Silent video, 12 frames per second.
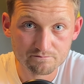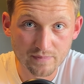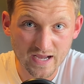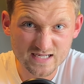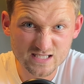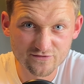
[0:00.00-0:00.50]

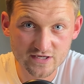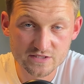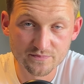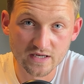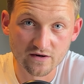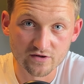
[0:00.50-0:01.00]
Bags of
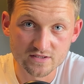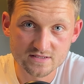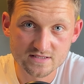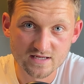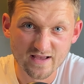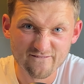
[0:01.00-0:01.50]

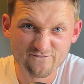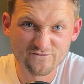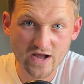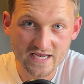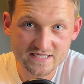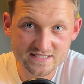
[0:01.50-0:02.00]
experience,
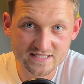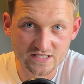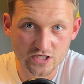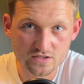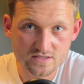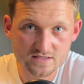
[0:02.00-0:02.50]

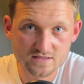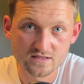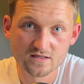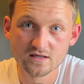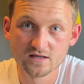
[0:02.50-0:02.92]
feistiness,